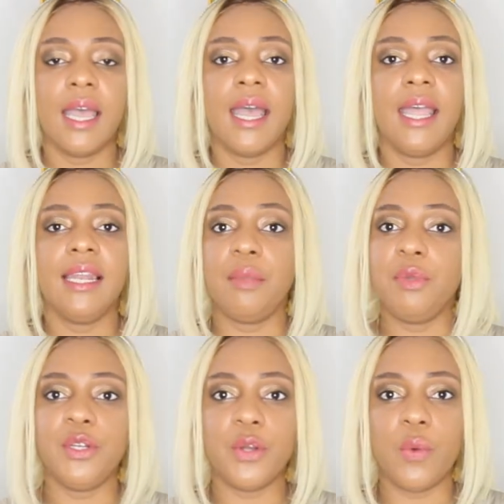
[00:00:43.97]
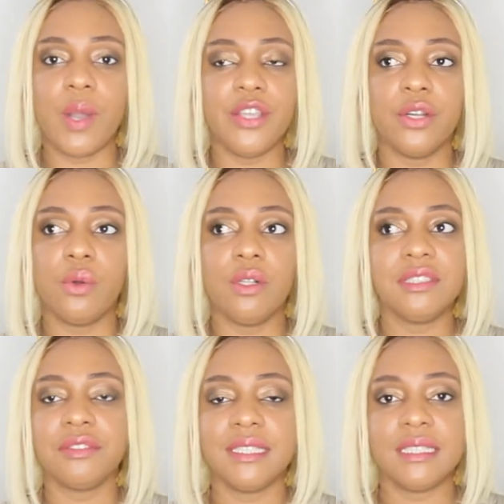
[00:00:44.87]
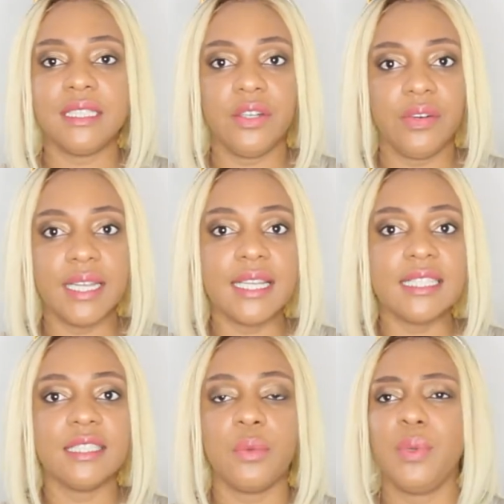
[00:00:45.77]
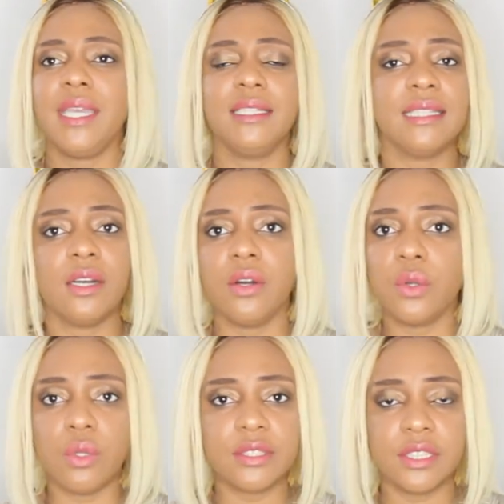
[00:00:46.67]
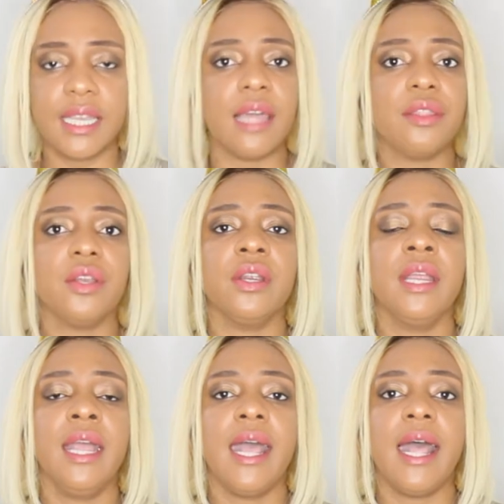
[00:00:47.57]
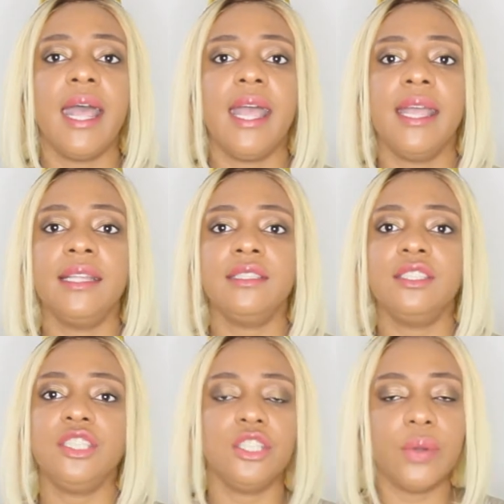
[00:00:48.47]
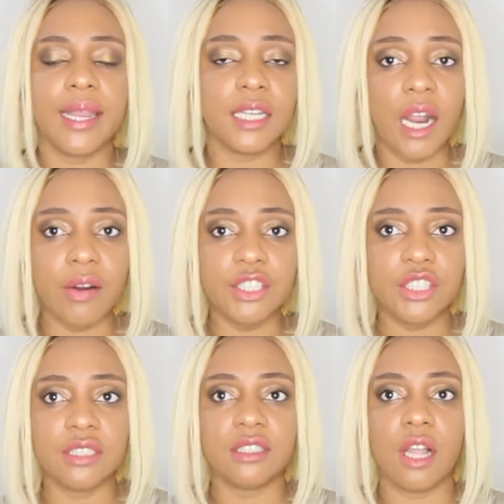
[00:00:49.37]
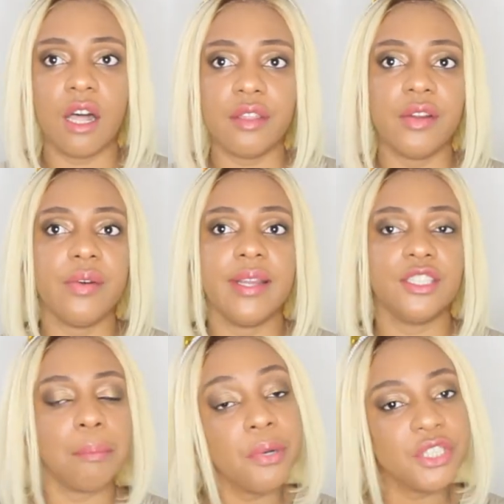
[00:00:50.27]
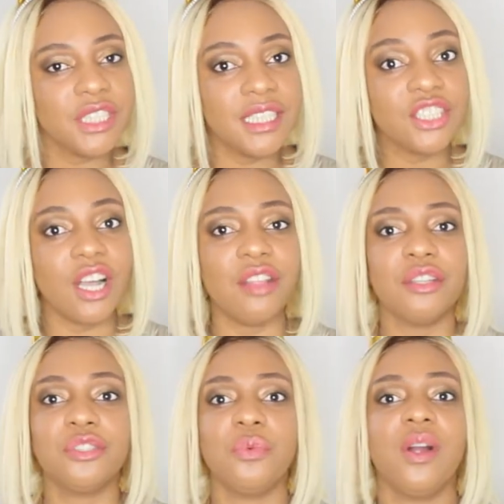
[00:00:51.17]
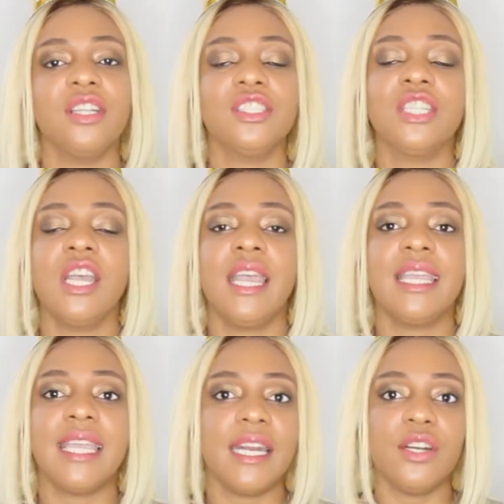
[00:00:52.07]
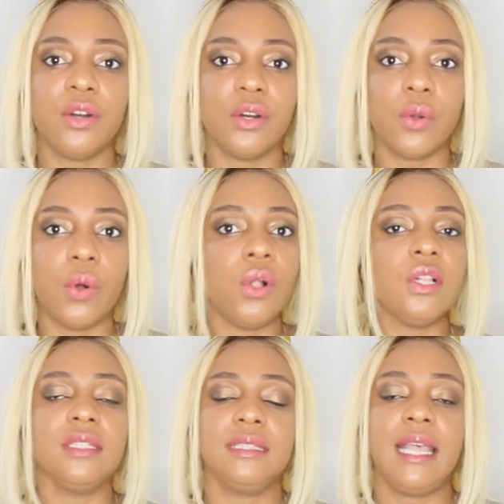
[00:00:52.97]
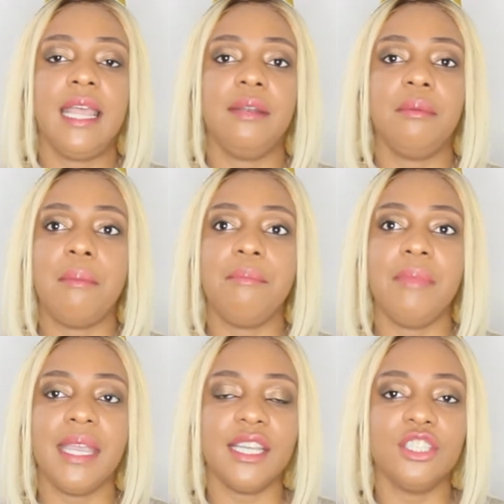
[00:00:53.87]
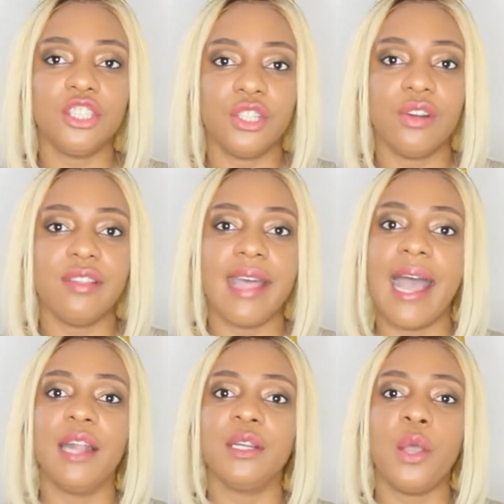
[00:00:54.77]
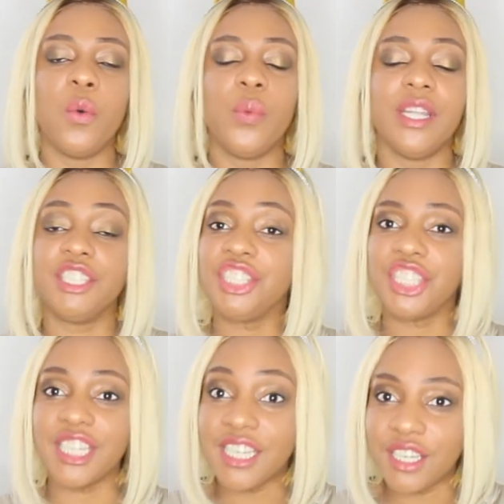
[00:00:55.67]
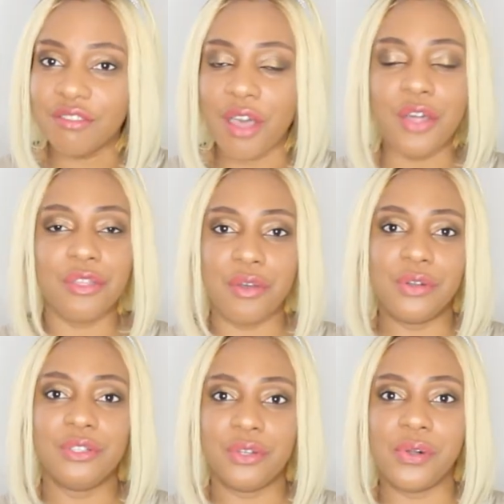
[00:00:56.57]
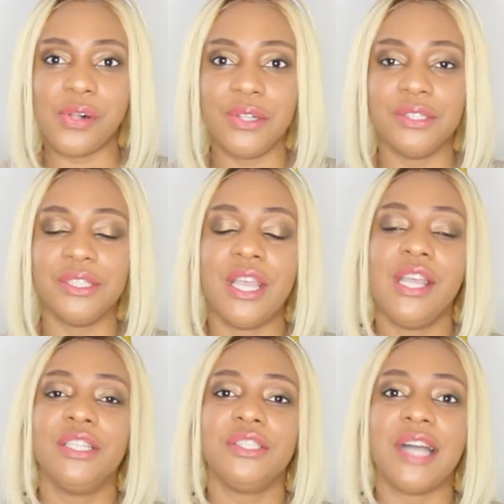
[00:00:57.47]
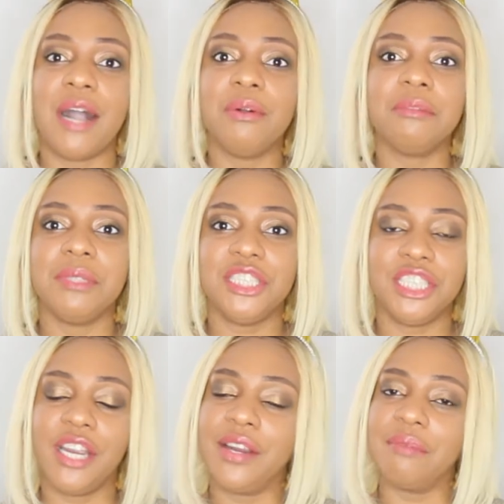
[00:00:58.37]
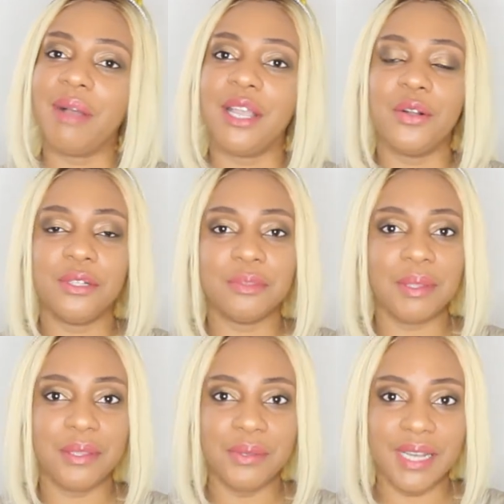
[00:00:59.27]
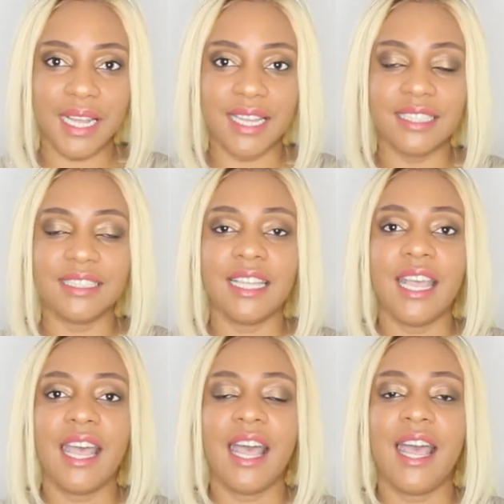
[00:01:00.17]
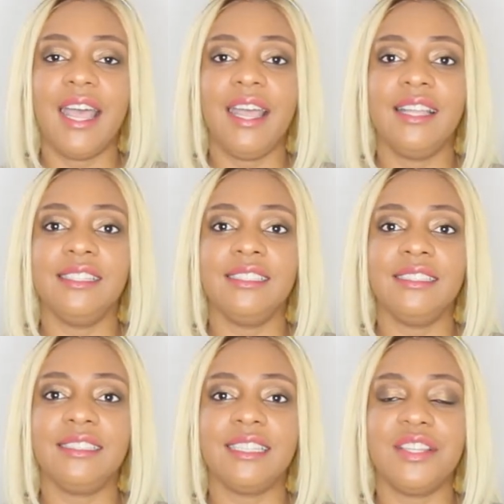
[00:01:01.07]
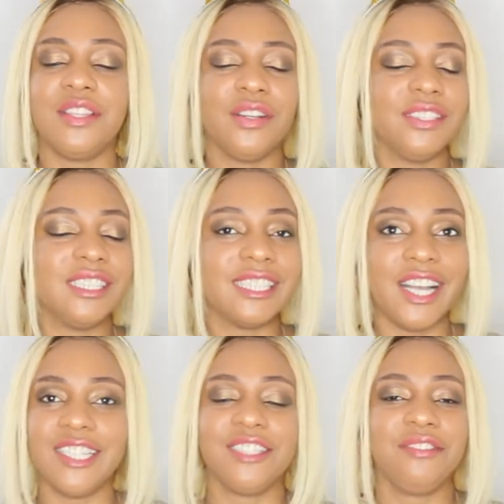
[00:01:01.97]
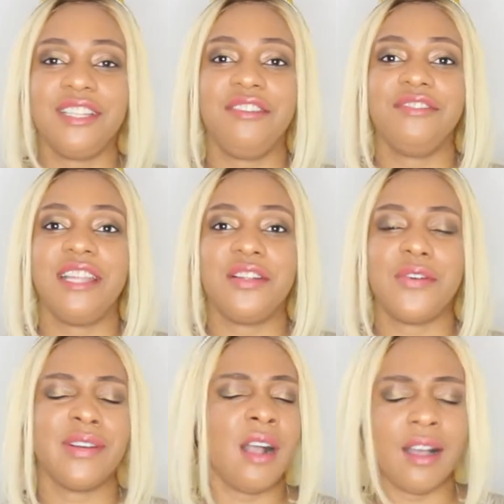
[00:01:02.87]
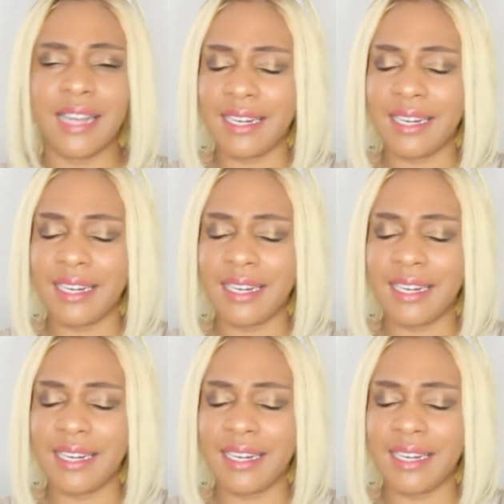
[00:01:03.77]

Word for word: and let me know what your goals for this year is we can set our goals together and you know encourage each other and pushing each other towards getting our goals and making sure that we achieve those goals so i will be sharing my goals with you guys and there's tons of stuff that's going on